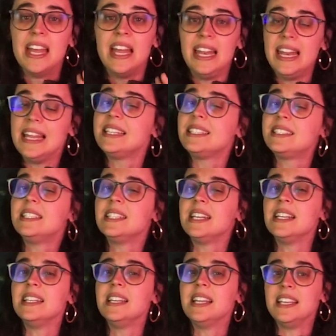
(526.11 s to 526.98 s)
Listed
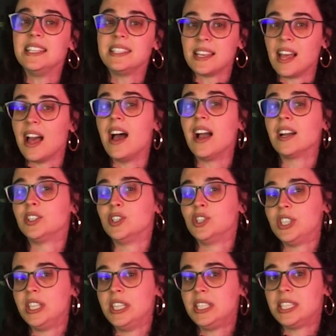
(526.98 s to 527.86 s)
in his character
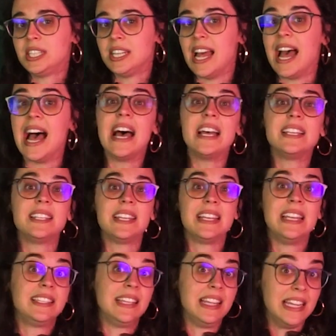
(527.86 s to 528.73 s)
sheet as
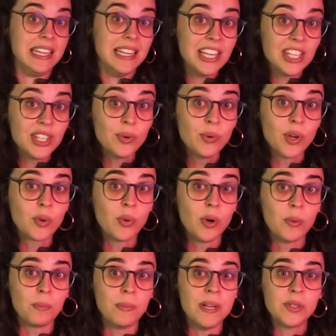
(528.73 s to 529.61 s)
his initial
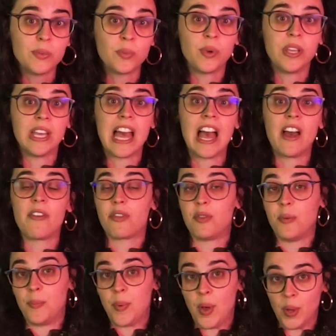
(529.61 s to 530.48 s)
equipment, we have
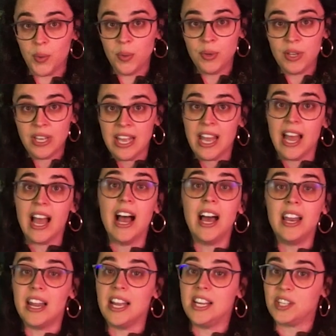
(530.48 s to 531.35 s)
the bow,
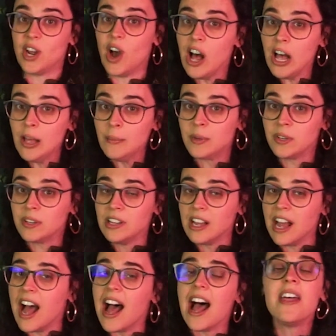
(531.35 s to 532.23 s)
allied armor,
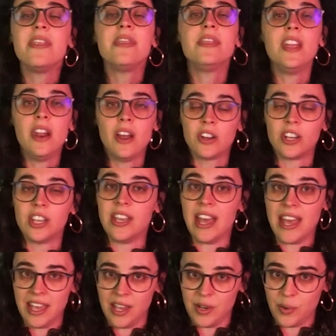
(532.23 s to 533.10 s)
and the lucky
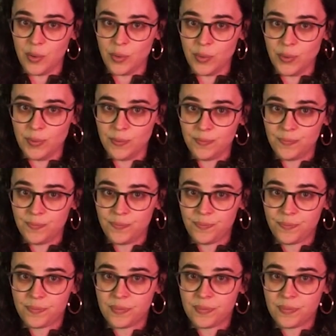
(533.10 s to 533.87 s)
acorn.